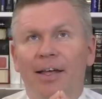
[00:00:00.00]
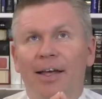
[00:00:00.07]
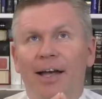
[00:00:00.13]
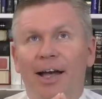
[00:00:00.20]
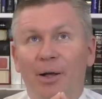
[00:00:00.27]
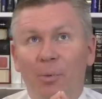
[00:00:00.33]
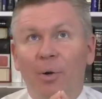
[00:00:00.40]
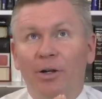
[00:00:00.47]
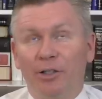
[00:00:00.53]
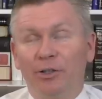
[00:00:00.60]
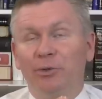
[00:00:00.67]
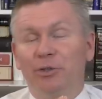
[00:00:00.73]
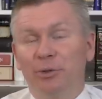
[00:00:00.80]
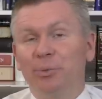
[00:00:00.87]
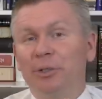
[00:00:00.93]
I want you
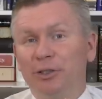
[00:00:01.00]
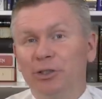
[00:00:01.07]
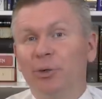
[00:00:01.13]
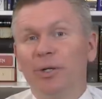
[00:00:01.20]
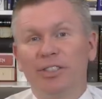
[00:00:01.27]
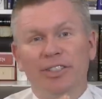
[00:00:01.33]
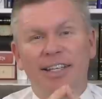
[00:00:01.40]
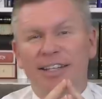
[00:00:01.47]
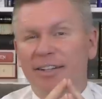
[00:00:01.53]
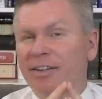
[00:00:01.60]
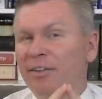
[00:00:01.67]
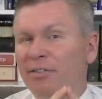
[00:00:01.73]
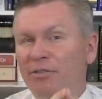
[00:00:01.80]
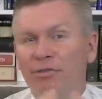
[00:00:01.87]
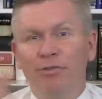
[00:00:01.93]
to rejoice in
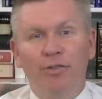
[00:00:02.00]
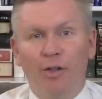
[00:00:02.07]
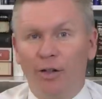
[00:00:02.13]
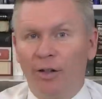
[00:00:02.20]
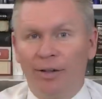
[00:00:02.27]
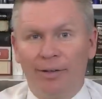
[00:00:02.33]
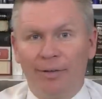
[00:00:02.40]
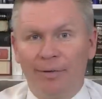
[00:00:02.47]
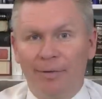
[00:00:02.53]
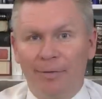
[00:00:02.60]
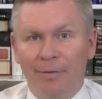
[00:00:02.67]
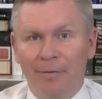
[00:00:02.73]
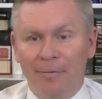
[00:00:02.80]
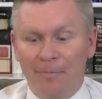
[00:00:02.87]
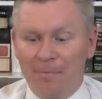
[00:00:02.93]
full.
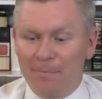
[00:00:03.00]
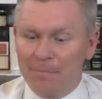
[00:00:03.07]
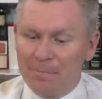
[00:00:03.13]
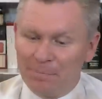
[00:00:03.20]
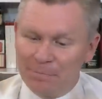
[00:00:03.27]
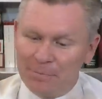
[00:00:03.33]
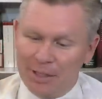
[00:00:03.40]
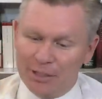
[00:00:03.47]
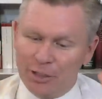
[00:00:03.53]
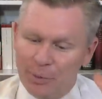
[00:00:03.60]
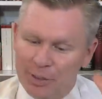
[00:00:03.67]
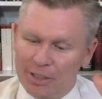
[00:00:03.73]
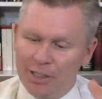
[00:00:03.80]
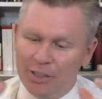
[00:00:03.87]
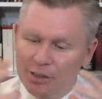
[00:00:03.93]
And so he
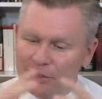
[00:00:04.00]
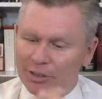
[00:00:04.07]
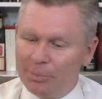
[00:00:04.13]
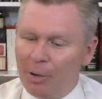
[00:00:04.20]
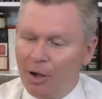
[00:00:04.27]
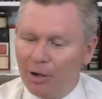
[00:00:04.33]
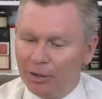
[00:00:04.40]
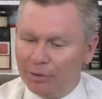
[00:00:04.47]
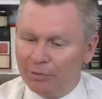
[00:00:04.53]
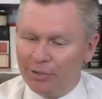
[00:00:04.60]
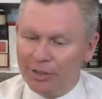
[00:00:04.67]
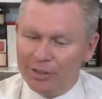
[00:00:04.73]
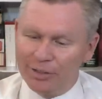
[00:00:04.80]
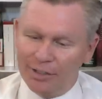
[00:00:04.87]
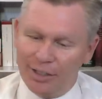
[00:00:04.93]
teaches them all of
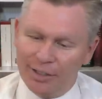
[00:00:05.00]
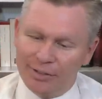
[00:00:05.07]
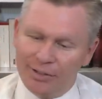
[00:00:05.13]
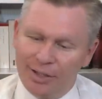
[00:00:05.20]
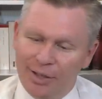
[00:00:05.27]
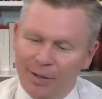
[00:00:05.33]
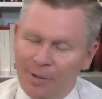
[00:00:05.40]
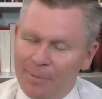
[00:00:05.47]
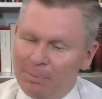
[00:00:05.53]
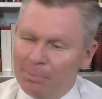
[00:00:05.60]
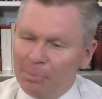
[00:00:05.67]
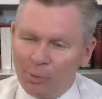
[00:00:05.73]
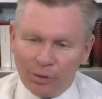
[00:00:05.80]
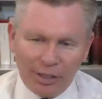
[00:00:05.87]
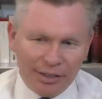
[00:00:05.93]
these things.
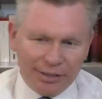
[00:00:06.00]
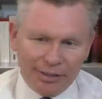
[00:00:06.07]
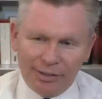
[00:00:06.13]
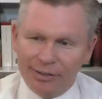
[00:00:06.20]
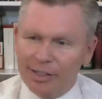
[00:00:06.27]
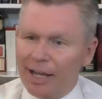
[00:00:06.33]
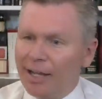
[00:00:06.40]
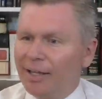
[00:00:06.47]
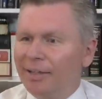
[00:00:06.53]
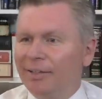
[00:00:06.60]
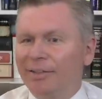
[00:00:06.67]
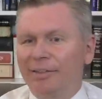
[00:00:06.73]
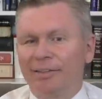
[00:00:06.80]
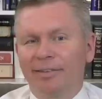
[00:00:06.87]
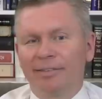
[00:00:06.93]
Morning till
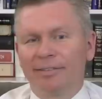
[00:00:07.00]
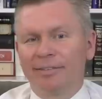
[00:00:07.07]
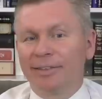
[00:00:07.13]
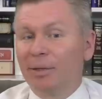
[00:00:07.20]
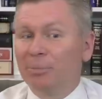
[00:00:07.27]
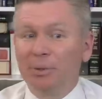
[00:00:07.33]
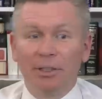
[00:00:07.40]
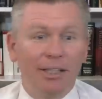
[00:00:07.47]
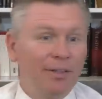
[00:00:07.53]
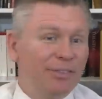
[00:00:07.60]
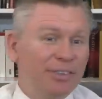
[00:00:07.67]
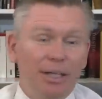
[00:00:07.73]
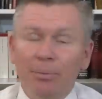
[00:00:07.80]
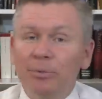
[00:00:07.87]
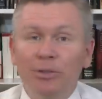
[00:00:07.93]
night, some believe,
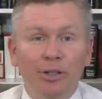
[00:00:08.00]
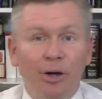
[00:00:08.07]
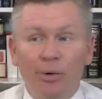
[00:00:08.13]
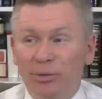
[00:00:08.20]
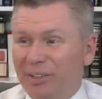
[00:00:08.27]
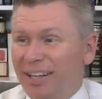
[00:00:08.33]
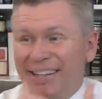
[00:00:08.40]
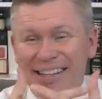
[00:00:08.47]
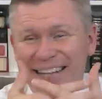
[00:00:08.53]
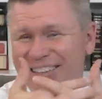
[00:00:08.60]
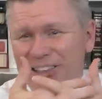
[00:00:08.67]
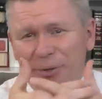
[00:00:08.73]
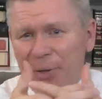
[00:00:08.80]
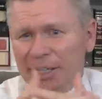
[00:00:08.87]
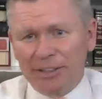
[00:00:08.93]
some don't, and that's
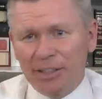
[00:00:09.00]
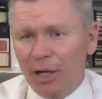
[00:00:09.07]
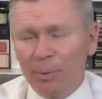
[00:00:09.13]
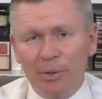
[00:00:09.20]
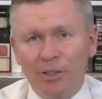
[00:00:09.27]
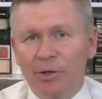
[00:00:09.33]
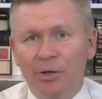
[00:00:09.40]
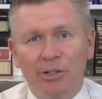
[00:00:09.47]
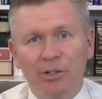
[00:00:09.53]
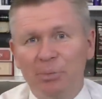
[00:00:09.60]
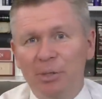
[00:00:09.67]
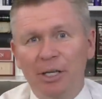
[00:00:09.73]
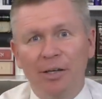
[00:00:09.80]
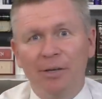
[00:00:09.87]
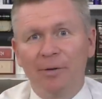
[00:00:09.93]
the way it's always going to
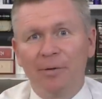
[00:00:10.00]
be.